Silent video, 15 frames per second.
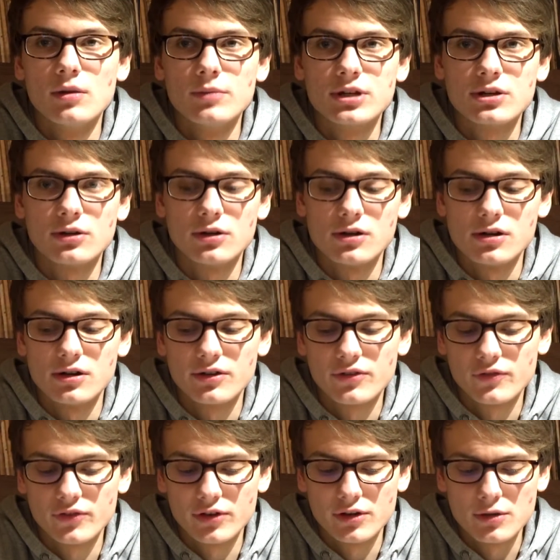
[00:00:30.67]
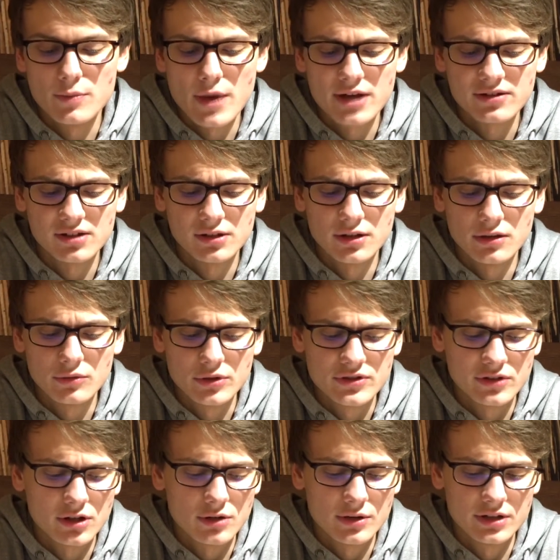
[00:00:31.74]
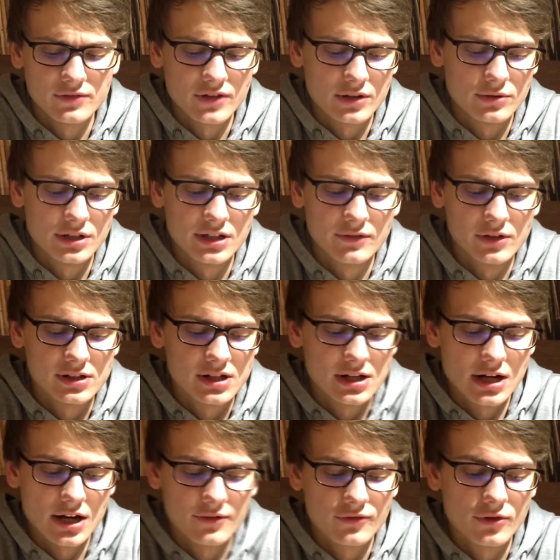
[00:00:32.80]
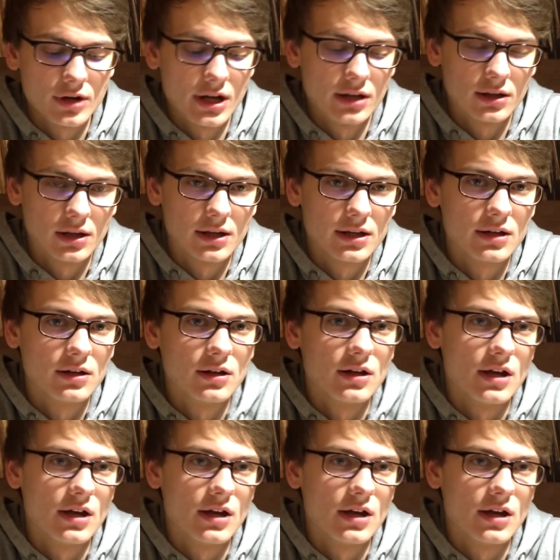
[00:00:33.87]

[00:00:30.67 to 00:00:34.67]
because the meta was already very Eviltal unfriendly